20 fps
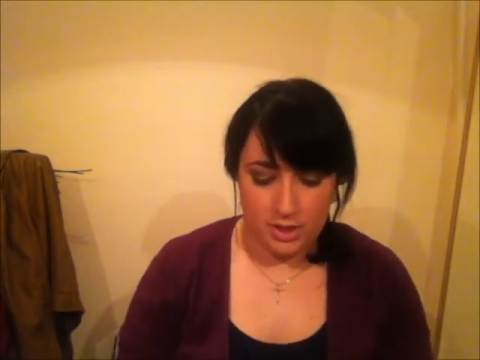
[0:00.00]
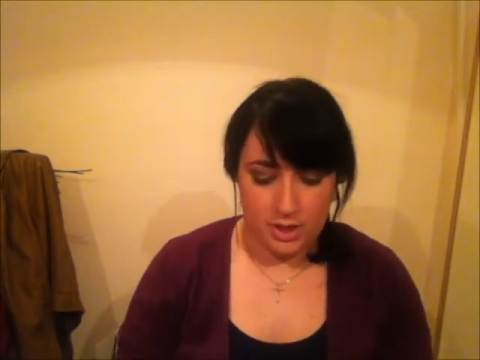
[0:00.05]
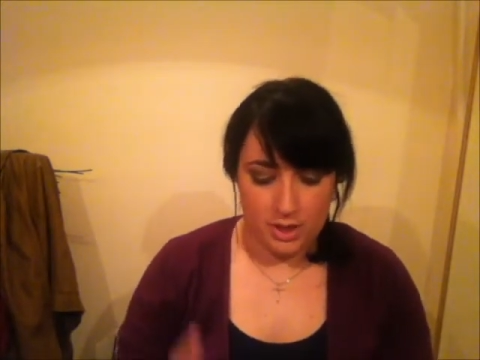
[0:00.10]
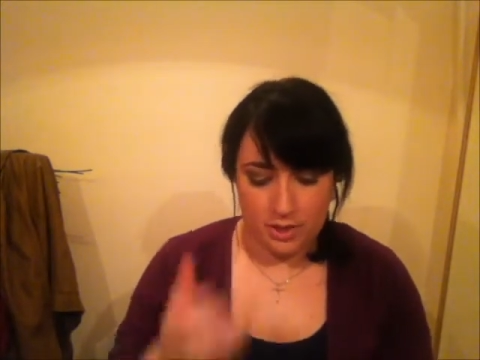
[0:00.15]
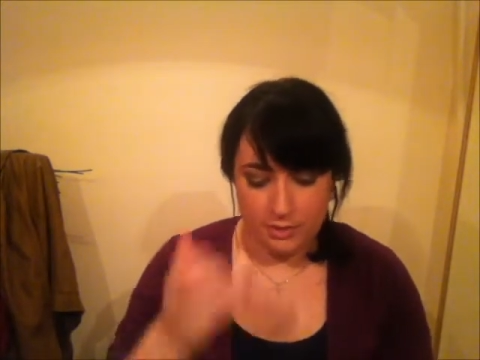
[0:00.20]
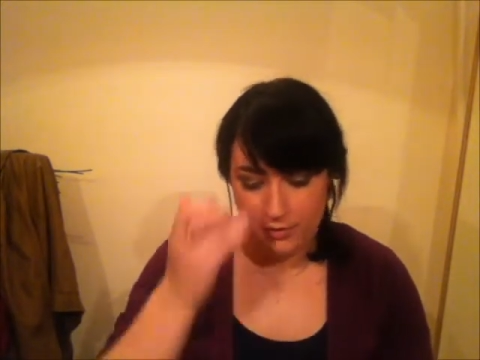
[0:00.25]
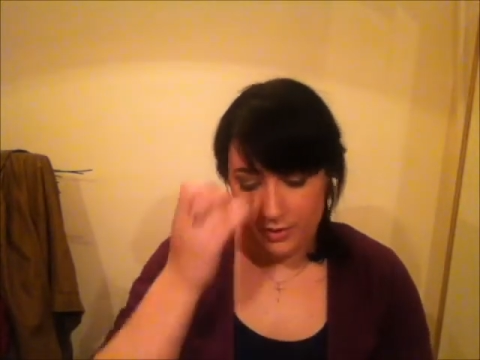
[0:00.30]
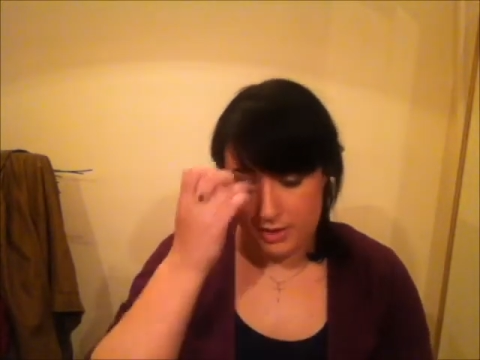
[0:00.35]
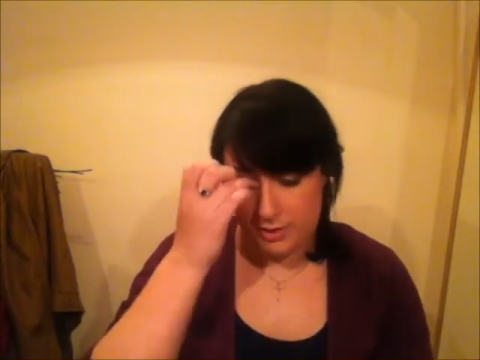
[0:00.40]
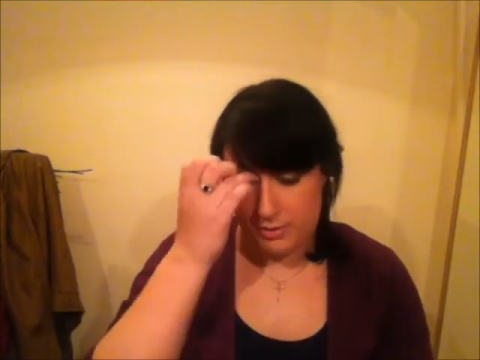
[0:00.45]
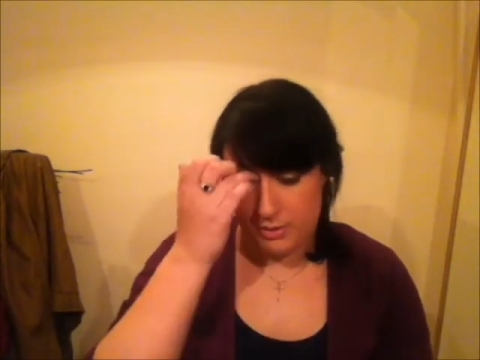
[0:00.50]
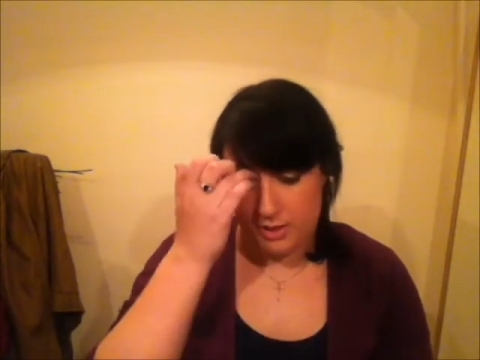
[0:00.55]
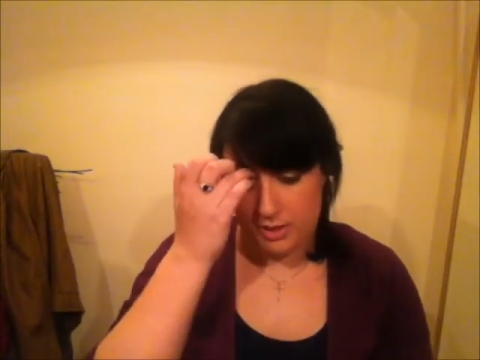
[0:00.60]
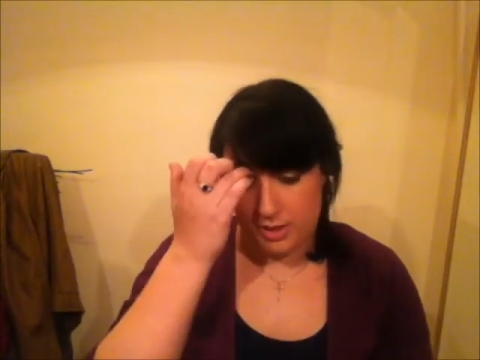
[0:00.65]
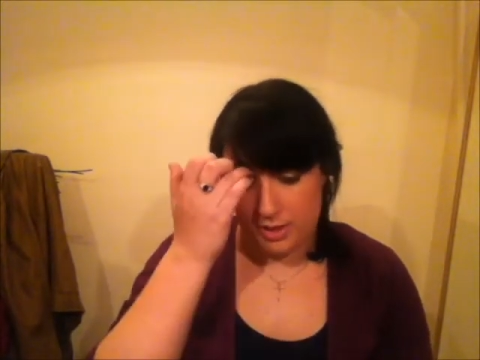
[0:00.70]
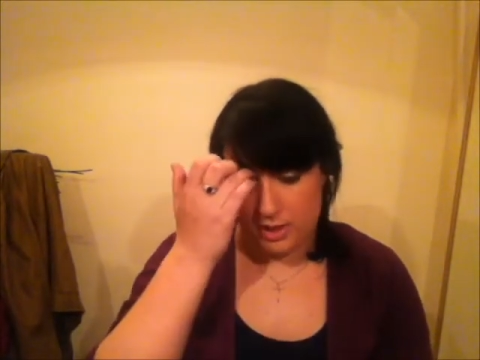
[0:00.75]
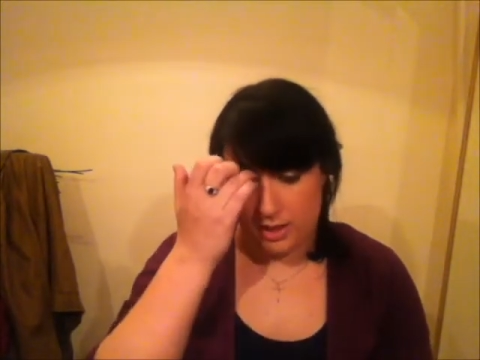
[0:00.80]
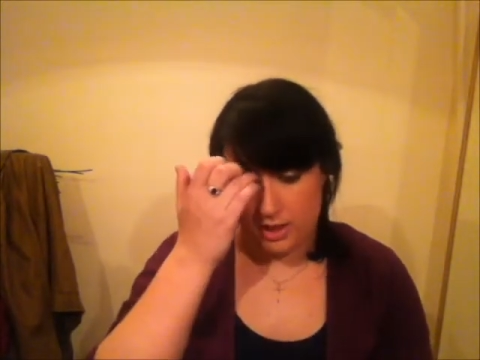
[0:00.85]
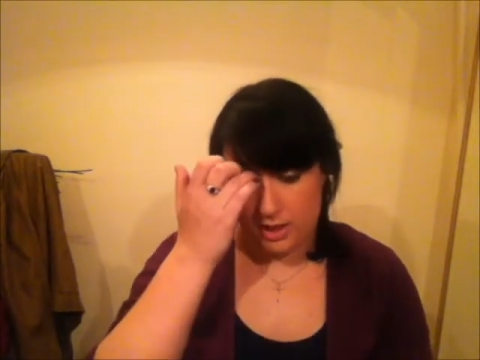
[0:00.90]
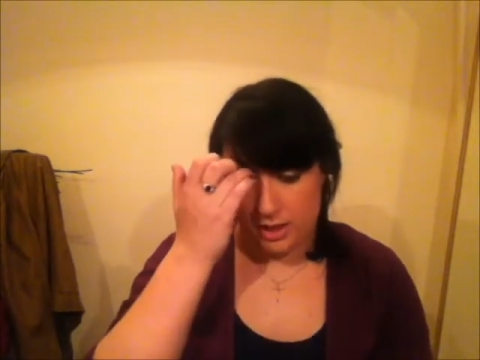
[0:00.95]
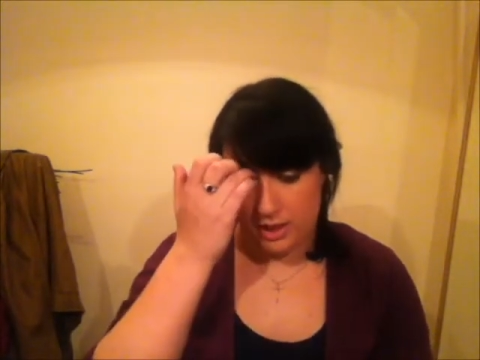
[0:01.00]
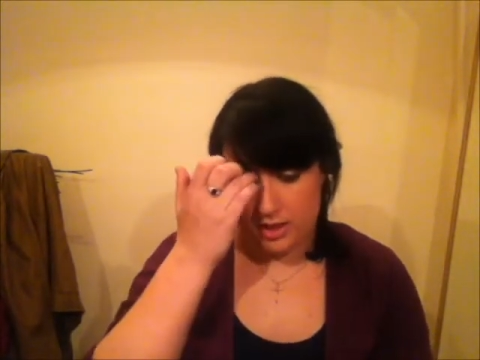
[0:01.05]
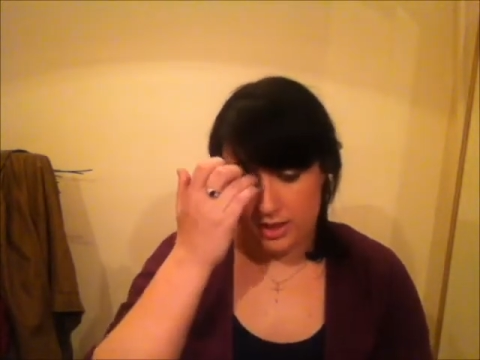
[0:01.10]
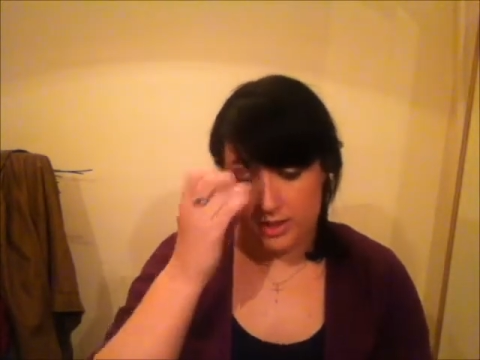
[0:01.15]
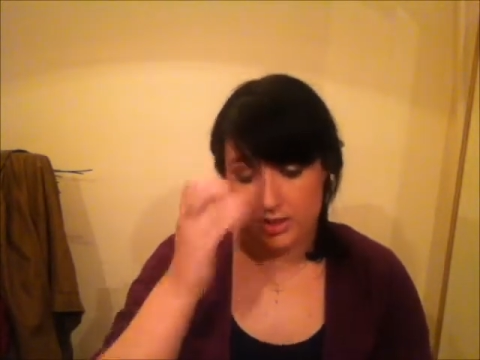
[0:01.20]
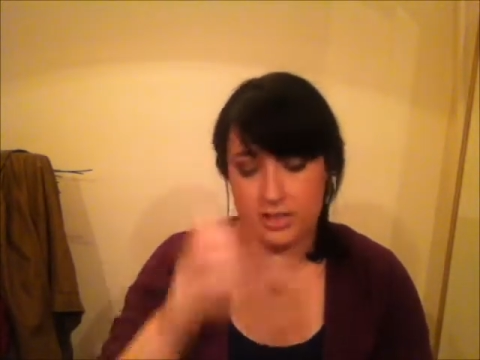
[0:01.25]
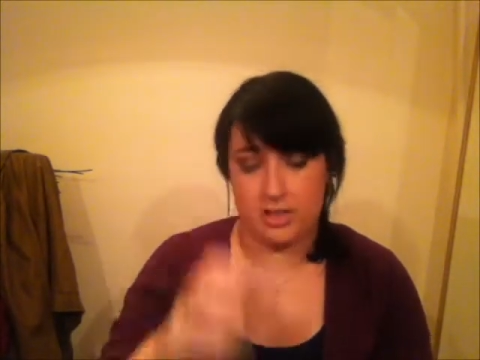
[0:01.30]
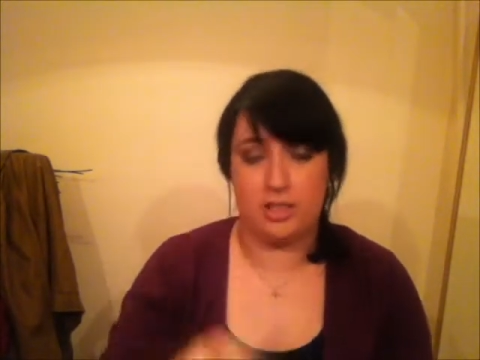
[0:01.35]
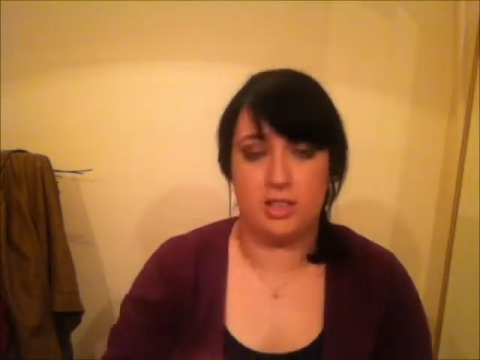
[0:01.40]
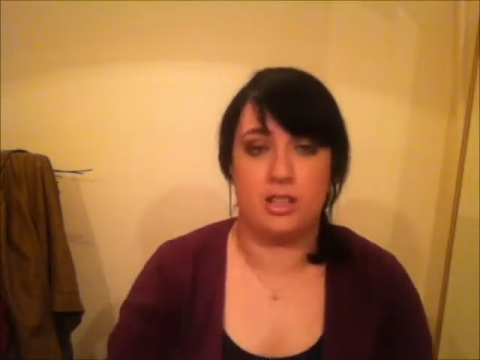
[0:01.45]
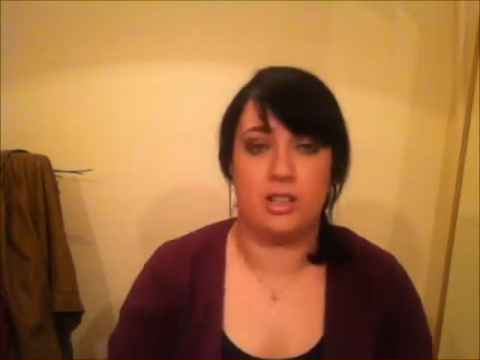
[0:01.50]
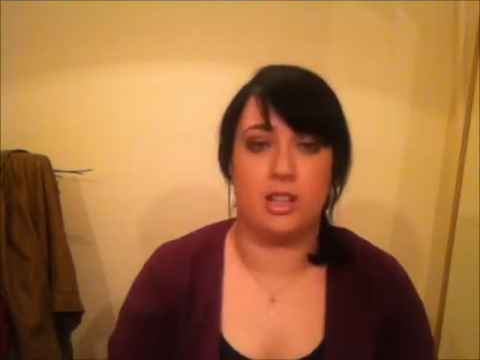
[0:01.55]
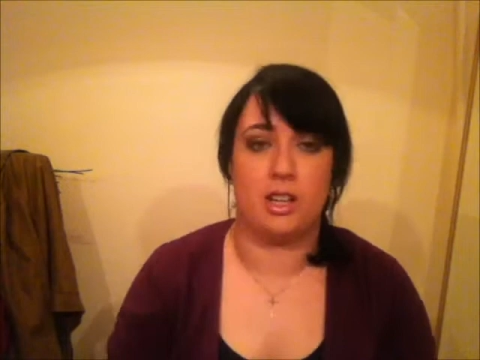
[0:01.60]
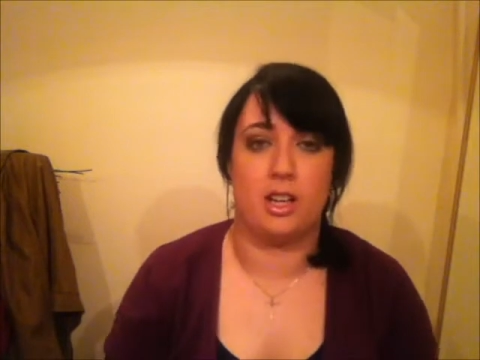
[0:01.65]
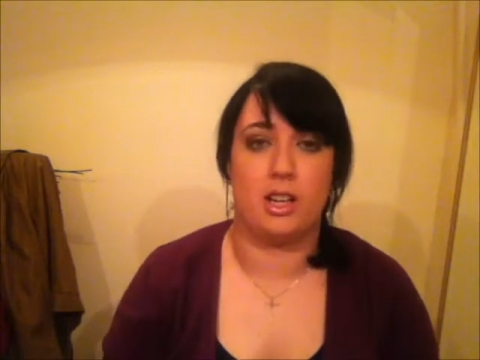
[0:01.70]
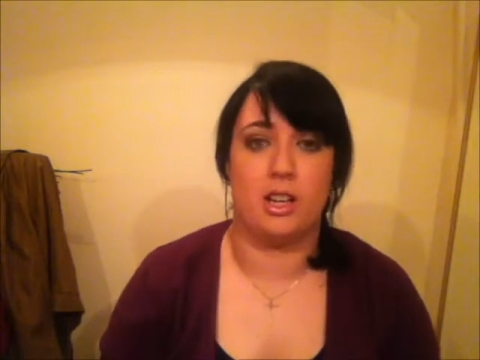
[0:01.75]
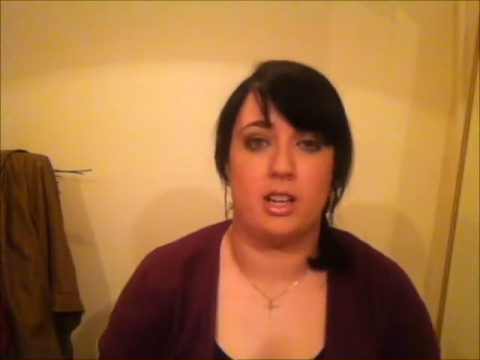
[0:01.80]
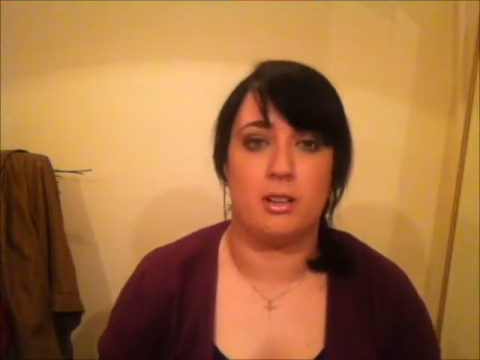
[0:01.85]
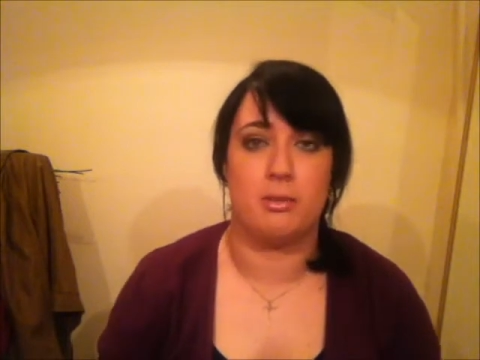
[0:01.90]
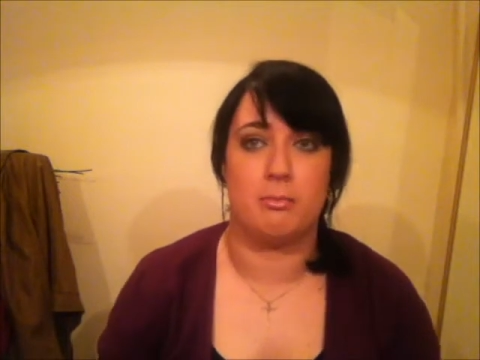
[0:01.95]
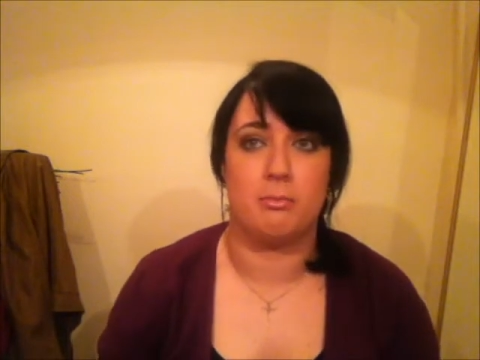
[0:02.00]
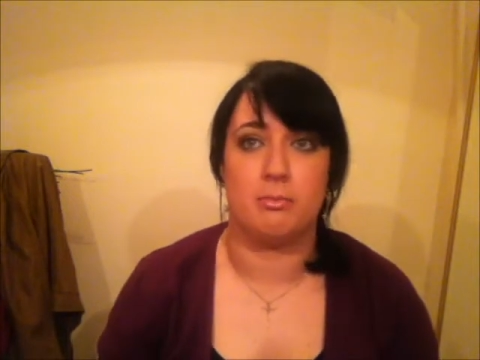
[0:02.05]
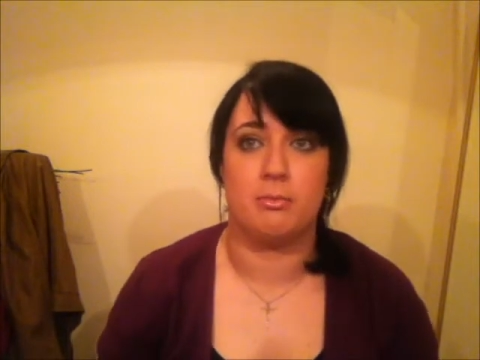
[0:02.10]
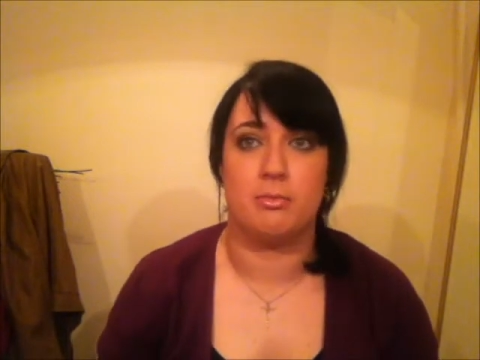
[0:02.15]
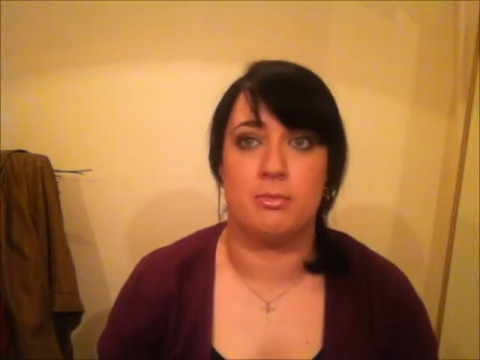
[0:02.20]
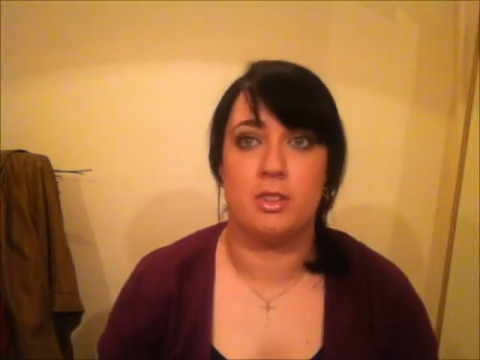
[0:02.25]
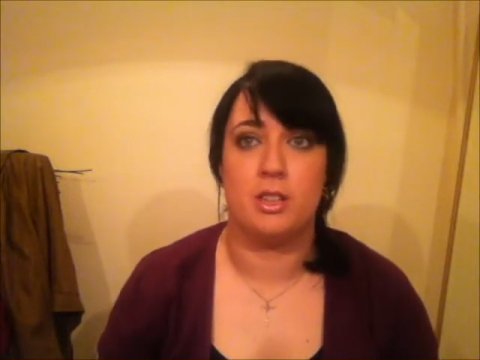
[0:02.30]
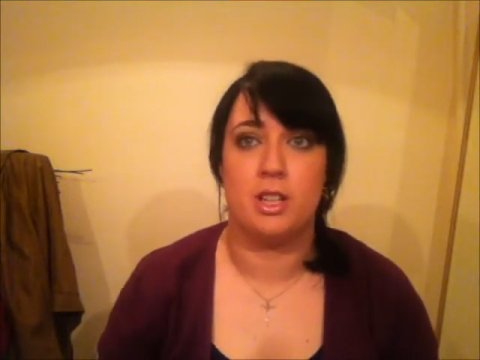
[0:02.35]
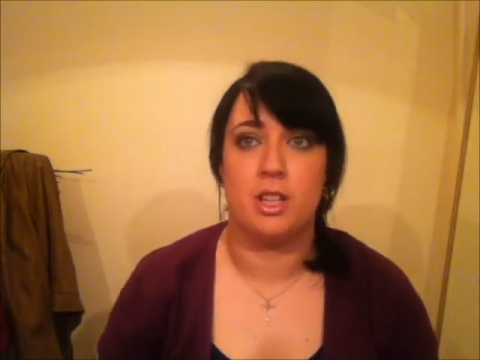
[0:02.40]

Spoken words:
The first one is a highlight, and